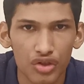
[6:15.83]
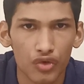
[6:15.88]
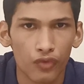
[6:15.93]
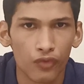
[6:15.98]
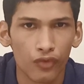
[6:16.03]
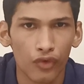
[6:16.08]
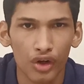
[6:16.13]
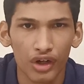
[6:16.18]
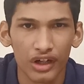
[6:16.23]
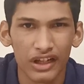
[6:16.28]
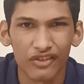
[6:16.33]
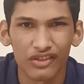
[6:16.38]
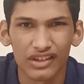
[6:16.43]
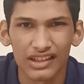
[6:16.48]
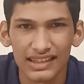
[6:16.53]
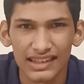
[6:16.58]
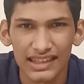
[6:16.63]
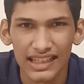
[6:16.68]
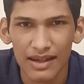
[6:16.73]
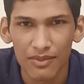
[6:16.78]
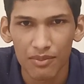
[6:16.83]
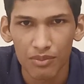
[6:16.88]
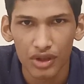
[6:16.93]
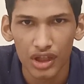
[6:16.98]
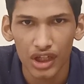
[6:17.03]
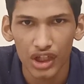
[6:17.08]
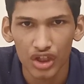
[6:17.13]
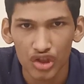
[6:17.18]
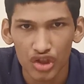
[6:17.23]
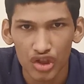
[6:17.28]
You won't have the same
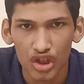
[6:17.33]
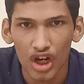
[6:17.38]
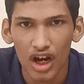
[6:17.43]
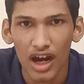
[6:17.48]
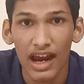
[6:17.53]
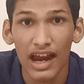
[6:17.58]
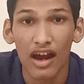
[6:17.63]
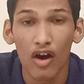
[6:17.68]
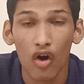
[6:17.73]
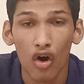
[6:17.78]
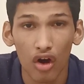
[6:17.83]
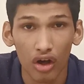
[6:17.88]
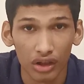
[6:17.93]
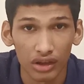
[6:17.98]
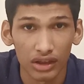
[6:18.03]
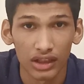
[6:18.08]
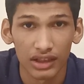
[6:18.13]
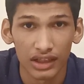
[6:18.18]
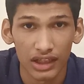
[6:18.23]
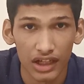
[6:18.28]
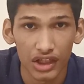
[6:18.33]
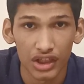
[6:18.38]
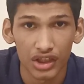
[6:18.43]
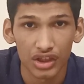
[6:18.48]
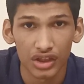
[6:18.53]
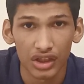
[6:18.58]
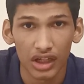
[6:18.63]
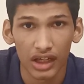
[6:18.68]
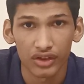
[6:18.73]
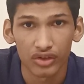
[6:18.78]
texture or the
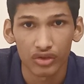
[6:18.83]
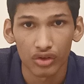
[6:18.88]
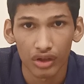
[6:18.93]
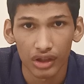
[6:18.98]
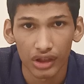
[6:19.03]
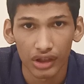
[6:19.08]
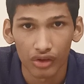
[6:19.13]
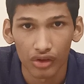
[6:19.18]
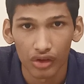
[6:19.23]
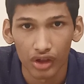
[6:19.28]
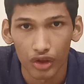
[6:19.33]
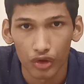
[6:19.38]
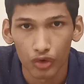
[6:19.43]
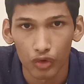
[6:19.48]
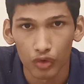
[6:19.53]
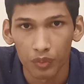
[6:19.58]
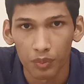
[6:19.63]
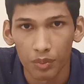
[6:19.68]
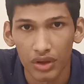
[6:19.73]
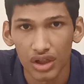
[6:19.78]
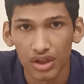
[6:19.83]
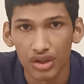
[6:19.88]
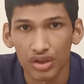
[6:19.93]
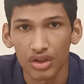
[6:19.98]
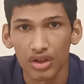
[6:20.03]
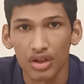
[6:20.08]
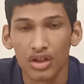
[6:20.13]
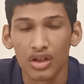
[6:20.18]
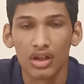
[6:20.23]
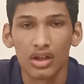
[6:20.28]
taste as your regular
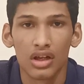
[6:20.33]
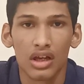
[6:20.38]
toothpaste.